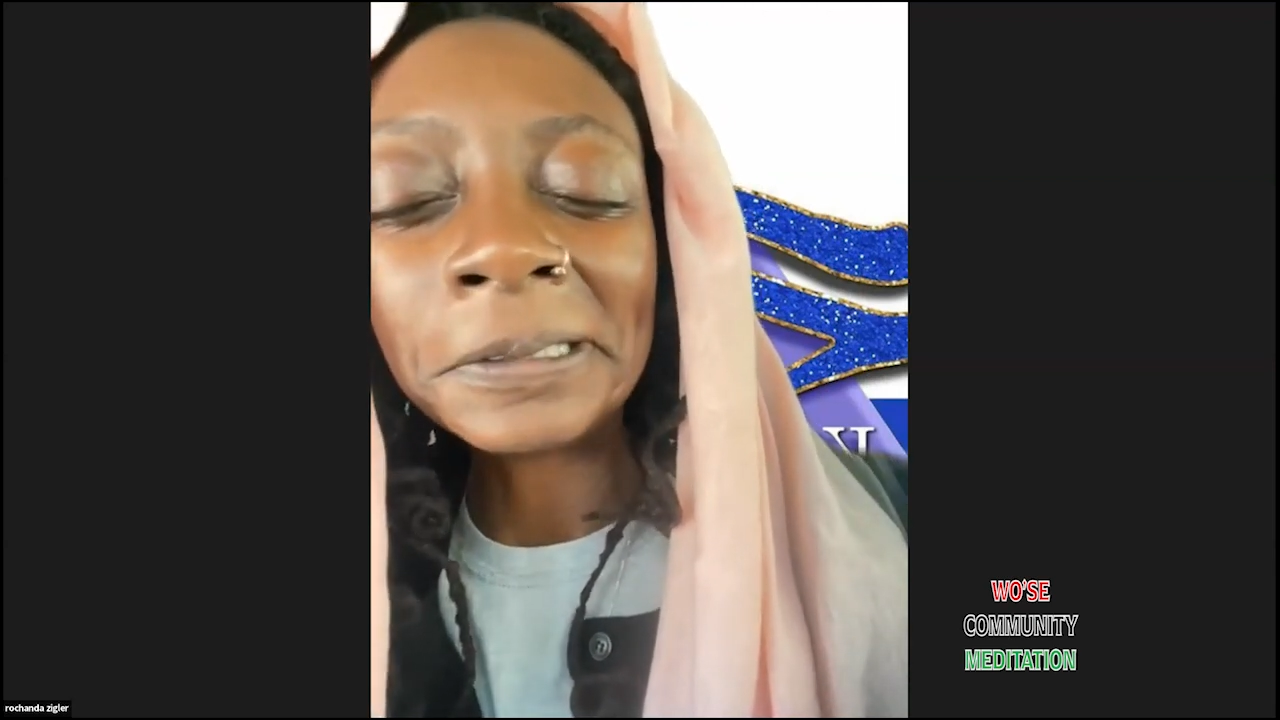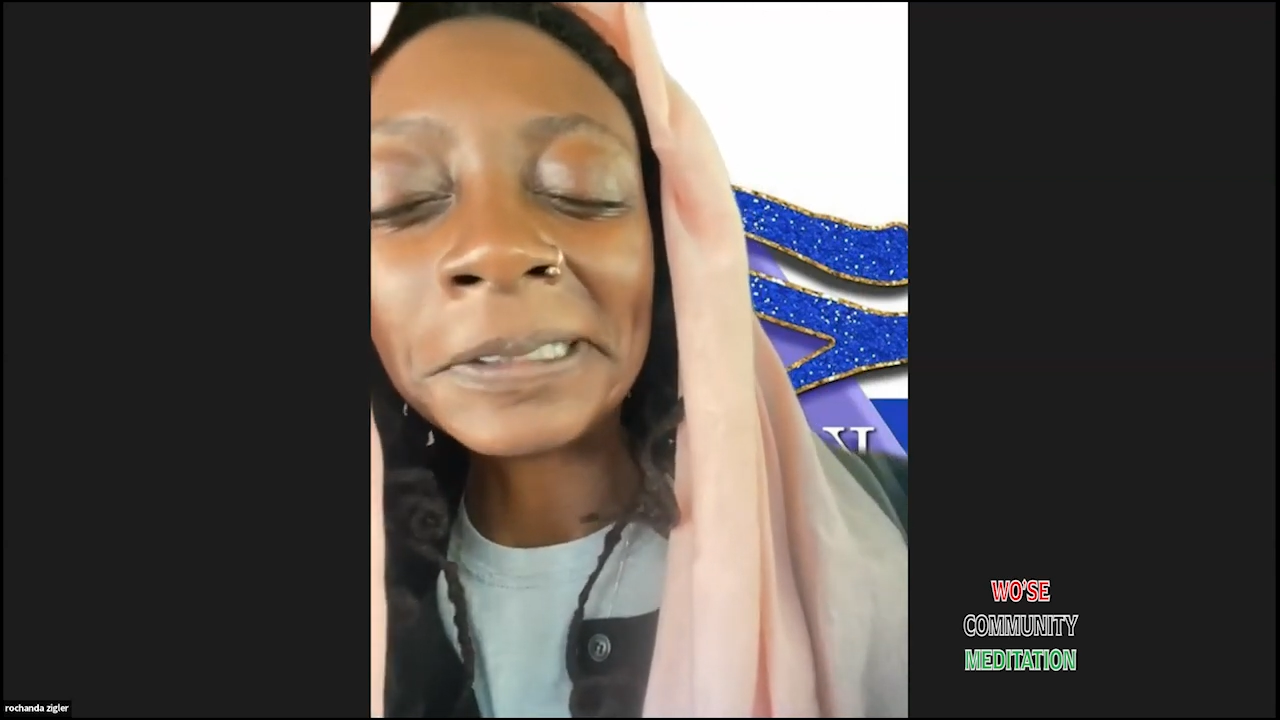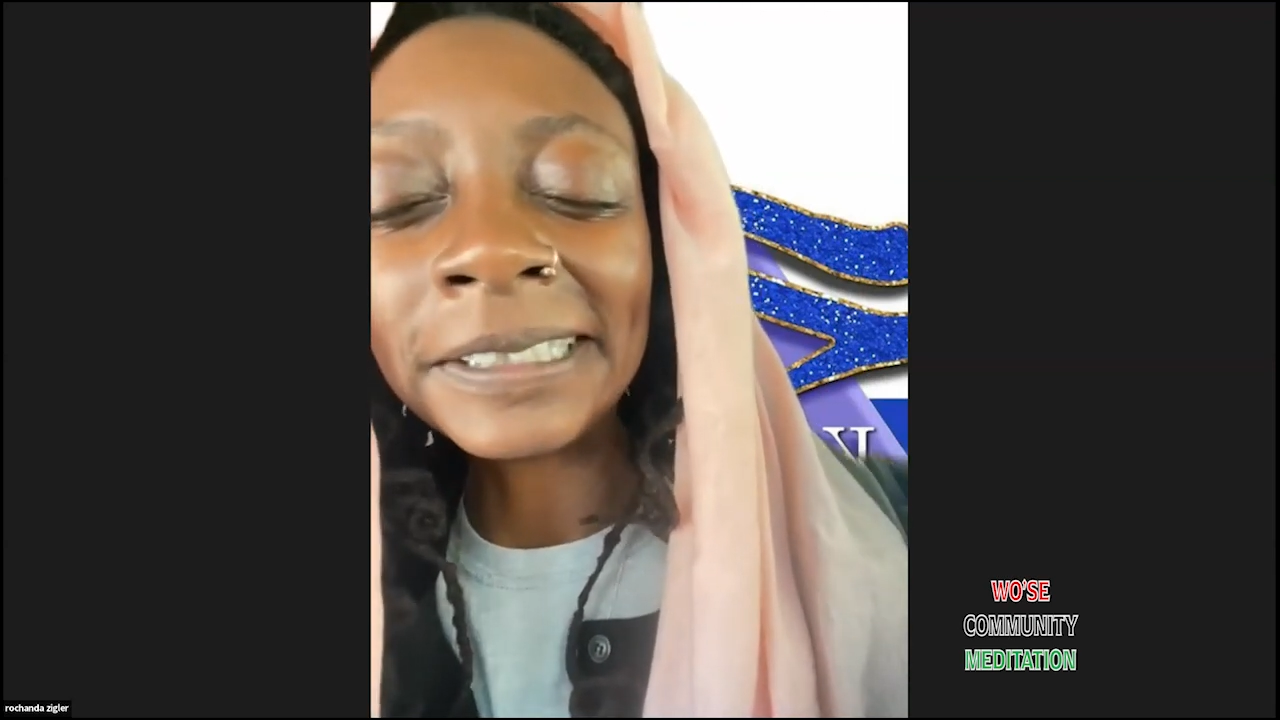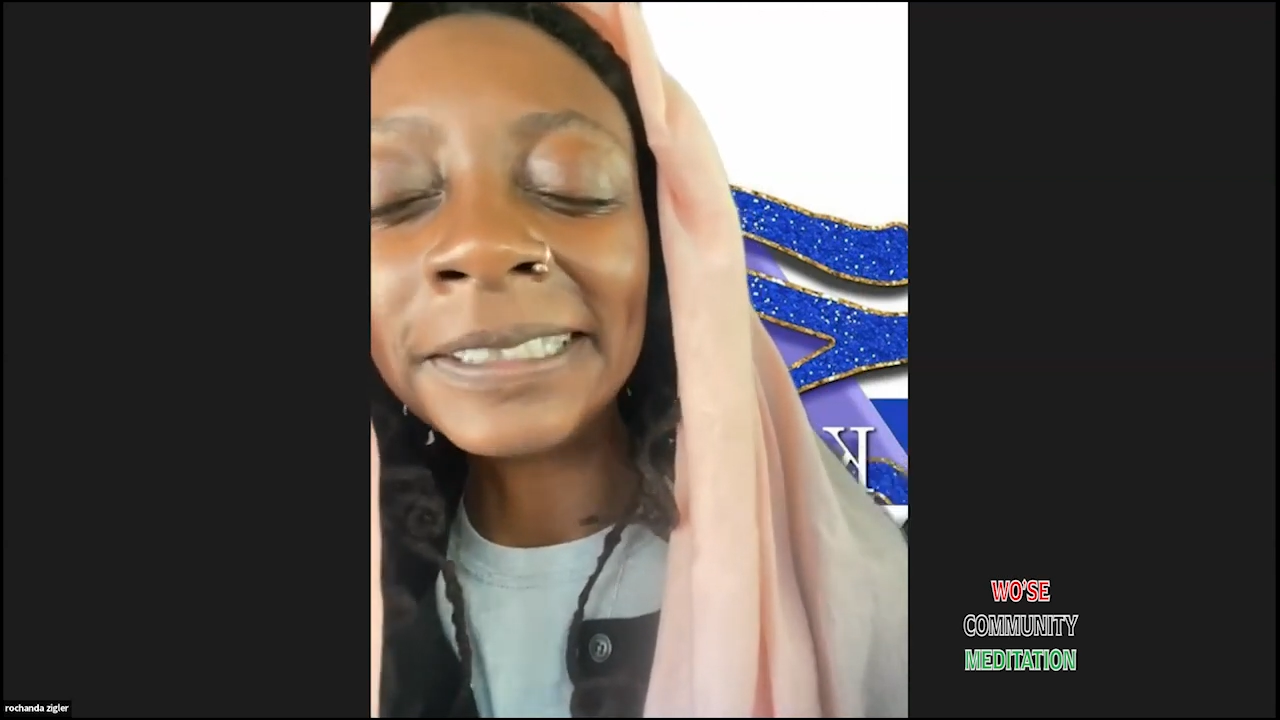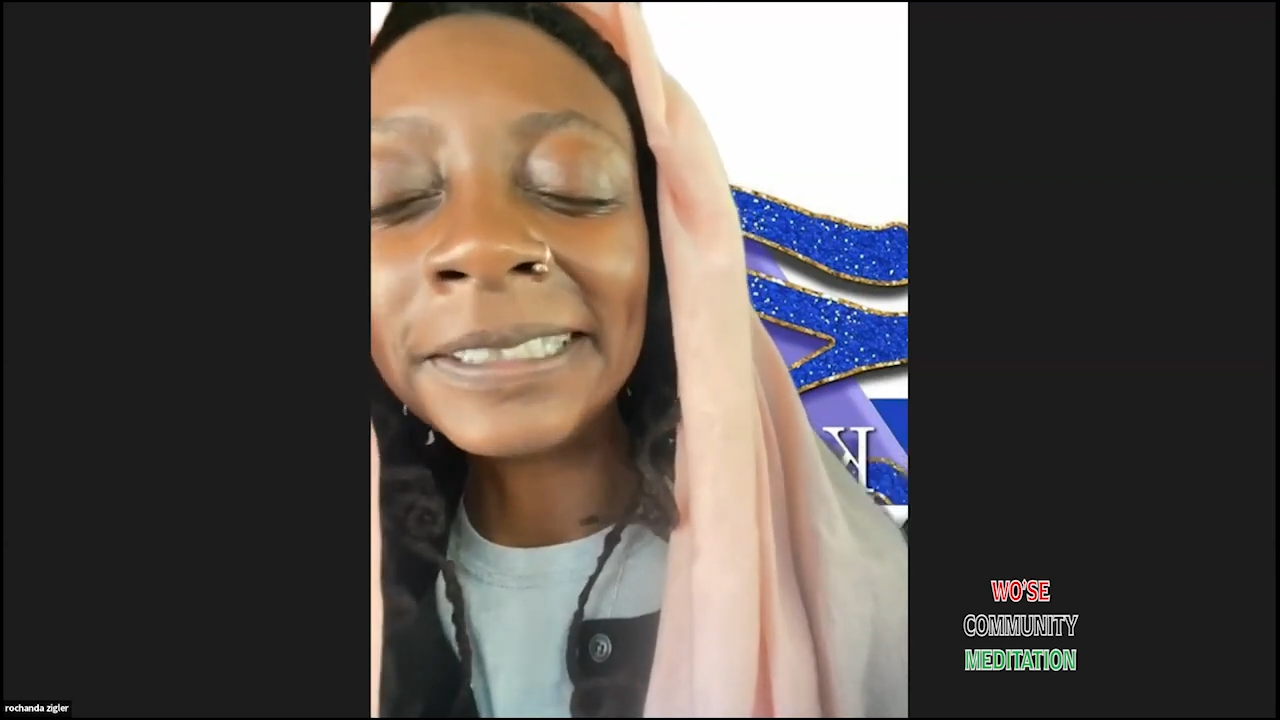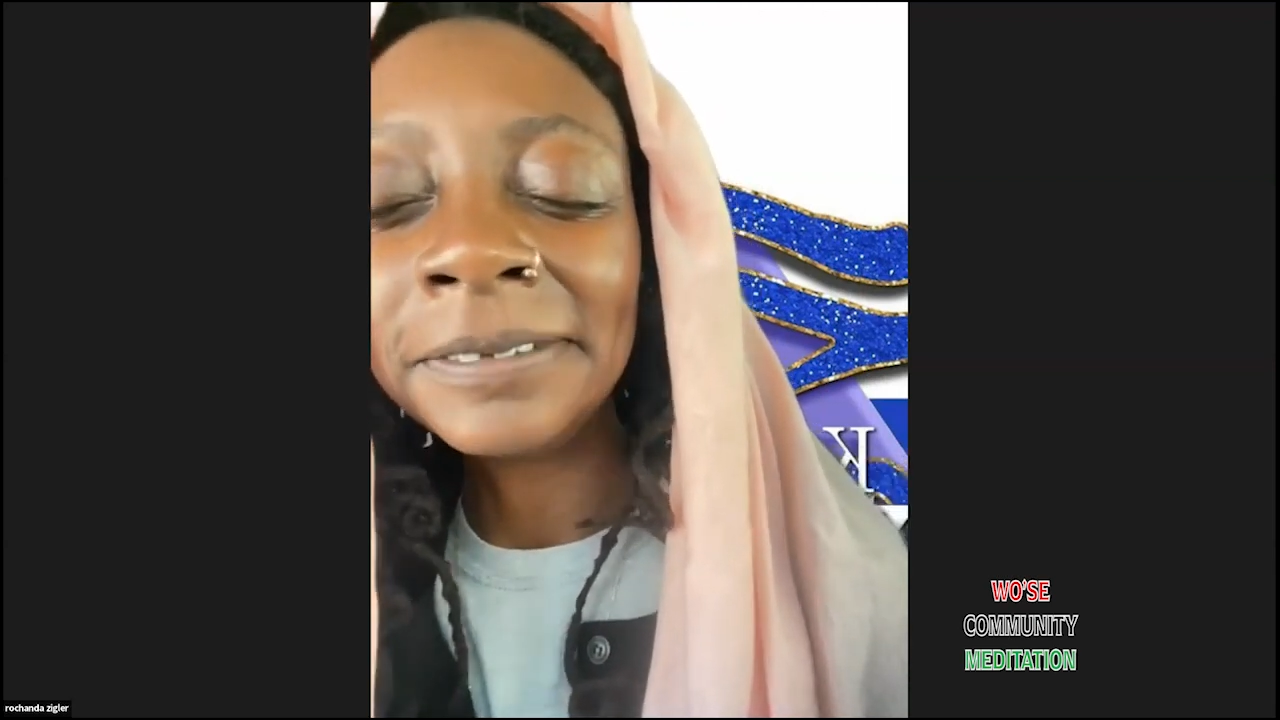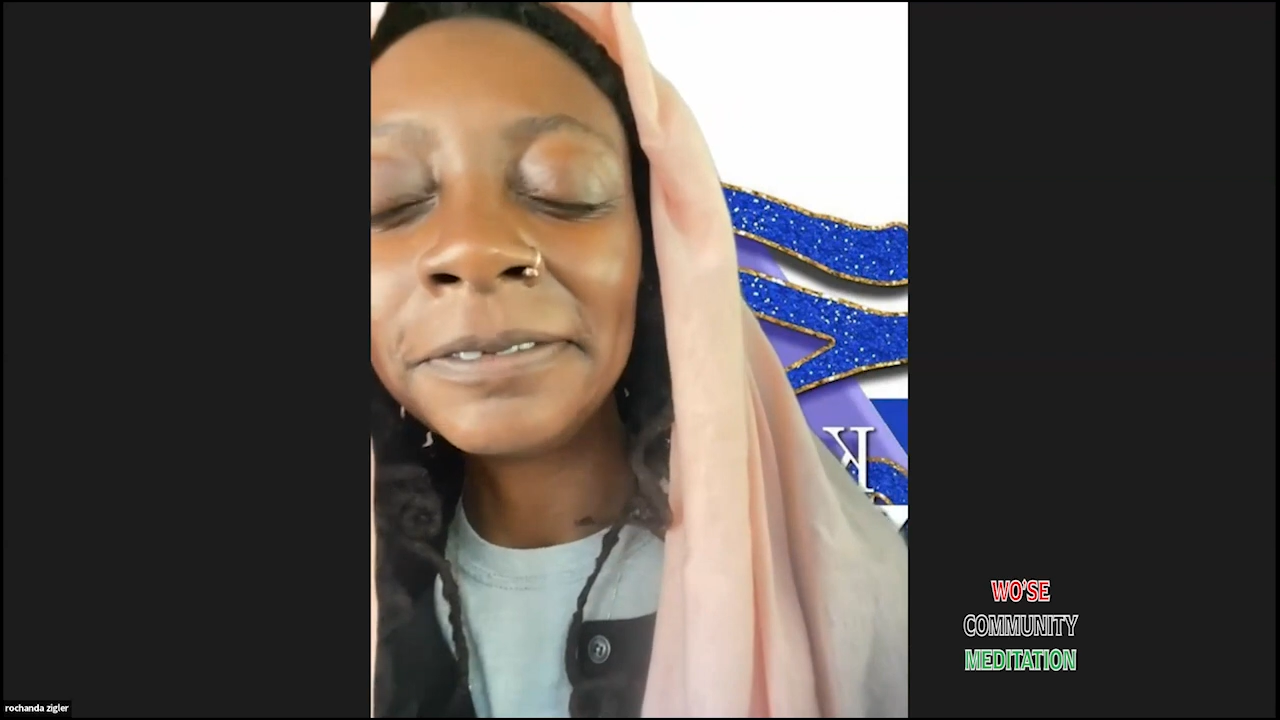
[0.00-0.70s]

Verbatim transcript: good,